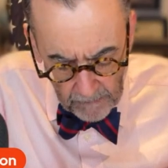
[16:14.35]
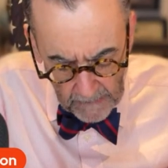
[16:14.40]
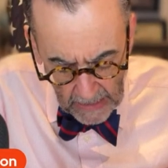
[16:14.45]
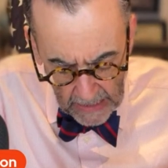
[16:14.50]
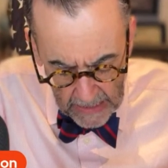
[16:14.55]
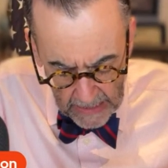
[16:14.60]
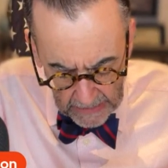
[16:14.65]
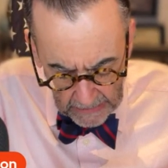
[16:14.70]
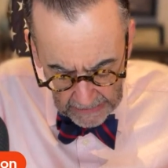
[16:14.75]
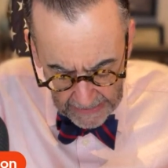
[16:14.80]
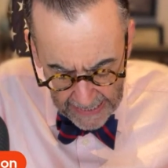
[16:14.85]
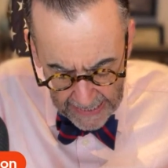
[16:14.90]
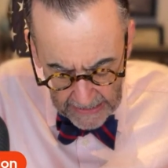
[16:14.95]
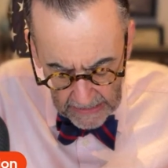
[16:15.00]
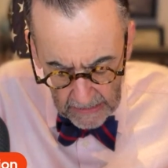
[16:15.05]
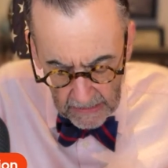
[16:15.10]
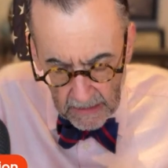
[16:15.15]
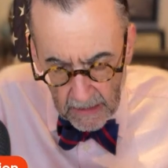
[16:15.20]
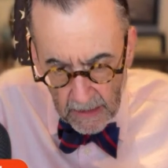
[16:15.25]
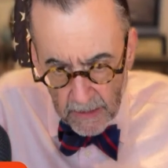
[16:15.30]
an
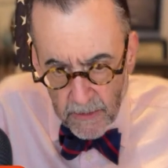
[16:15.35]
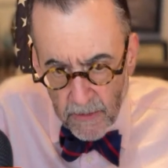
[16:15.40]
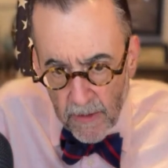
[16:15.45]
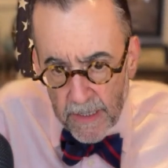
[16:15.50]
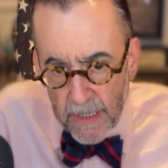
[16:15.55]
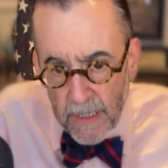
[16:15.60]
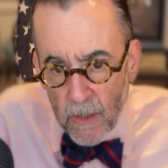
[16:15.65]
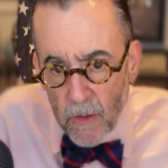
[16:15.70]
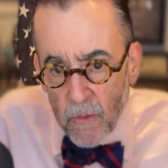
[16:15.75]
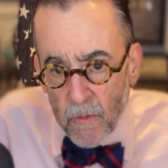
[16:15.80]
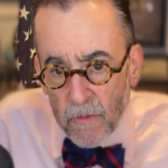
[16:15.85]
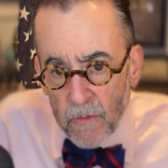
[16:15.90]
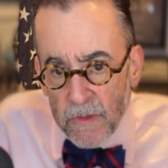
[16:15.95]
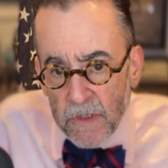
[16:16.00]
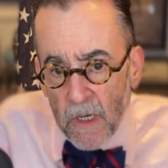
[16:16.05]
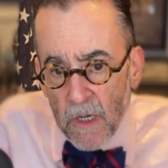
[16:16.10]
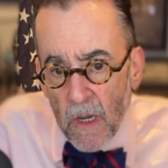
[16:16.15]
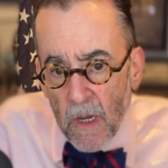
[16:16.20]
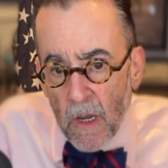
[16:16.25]
Atlanta attorney whose